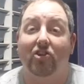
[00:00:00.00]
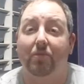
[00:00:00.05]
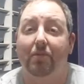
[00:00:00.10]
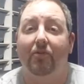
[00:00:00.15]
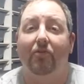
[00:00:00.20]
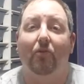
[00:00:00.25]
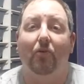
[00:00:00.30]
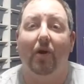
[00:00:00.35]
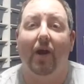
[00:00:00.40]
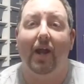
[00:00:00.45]

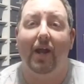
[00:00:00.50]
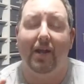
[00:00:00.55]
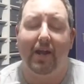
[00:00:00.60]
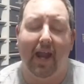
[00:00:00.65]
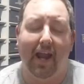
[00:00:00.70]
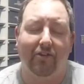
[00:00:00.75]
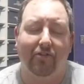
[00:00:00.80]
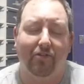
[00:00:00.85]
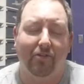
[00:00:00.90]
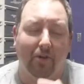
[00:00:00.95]
Before I
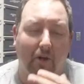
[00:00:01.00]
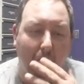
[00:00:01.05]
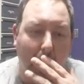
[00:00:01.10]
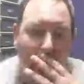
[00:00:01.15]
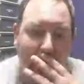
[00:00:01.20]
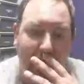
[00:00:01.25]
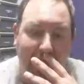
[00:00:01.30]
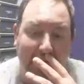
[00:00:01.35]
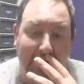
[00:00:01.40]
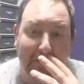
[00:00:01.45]
answer your
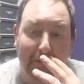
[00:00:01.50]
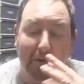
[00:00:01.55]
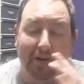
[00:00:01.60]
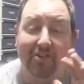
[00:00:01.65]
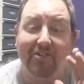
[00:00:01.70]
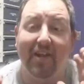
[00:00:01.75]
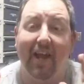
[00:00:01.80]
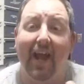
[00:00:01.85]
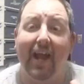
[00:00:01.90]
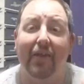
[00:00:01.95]
questions, I do want to
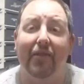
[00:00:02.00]
say, hey,